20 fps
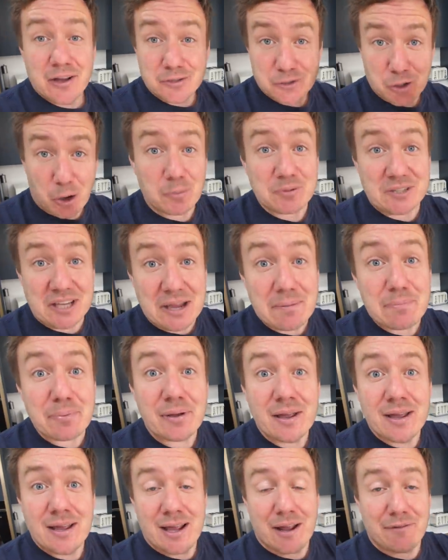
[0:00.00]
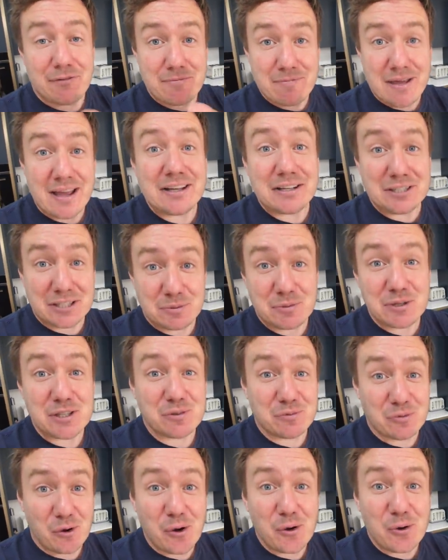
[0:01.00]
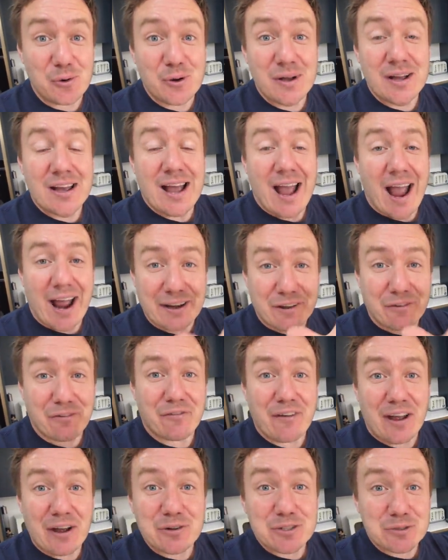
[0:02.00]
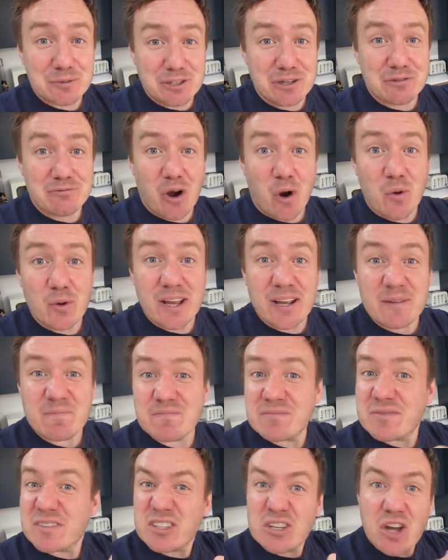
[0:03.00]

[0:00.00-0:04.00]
Top tip, if you make a Swiss roll and it fails when you roll it,